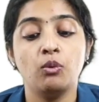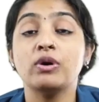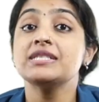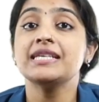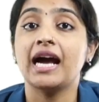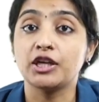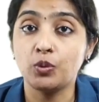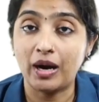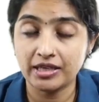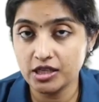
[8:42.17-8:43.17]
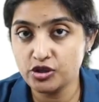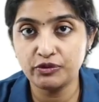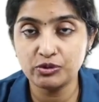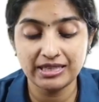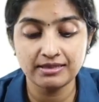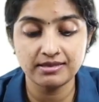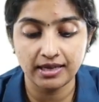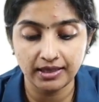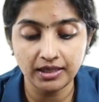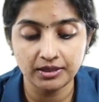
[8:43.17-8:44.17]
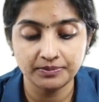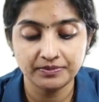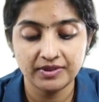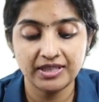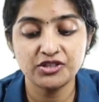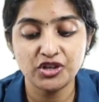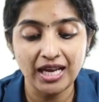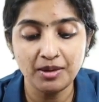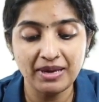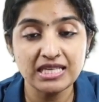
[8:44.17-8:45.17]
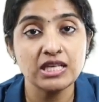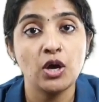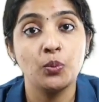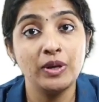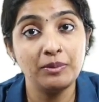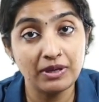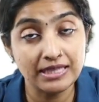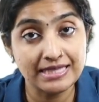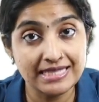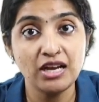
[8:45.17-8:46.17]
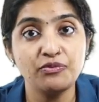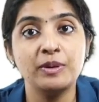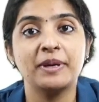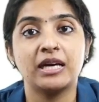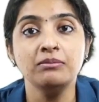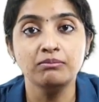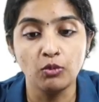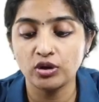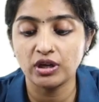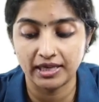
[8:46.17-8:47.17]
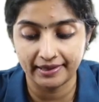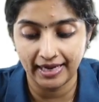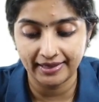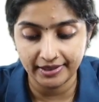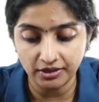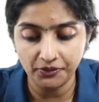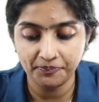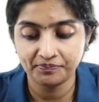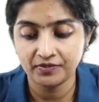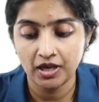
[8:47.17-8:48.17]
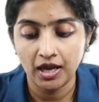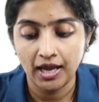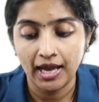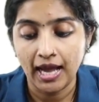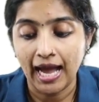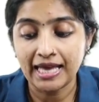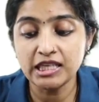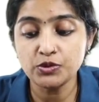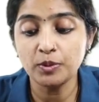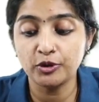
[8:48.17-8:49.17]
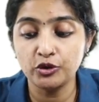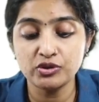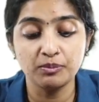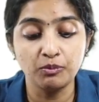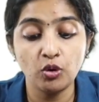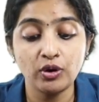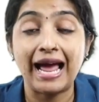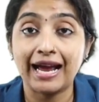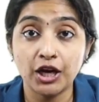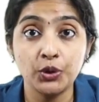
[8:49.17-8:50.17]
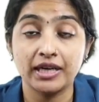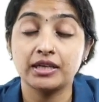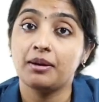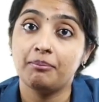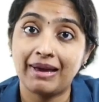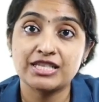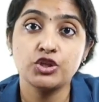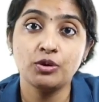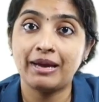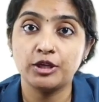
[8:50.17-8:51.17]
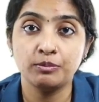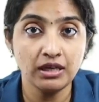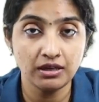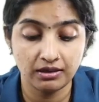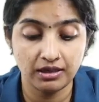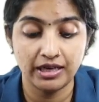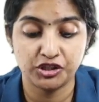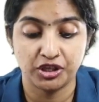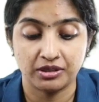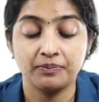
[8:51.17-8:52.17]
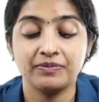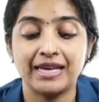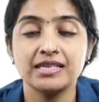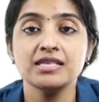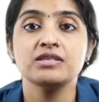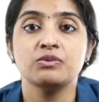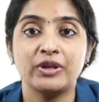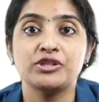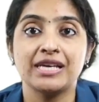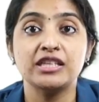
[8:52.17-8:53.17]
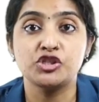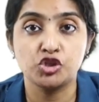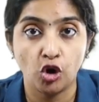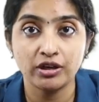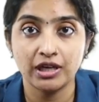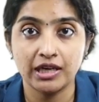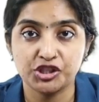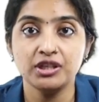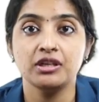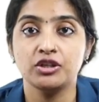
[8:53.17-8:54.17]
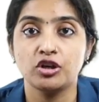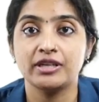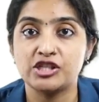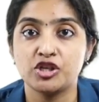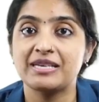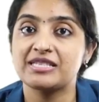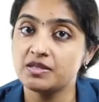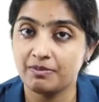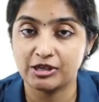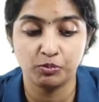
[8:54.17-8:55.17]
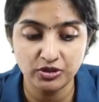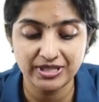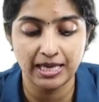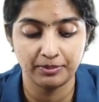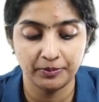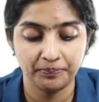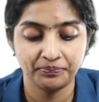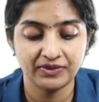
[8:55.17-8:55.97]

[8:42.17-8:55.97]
What is the advantage of using this technique? The trial base will itself will become more retentive and this will produce a more accurate maxillomandibular relation. That is, when you take the jaw relation, your denture base is much more stable.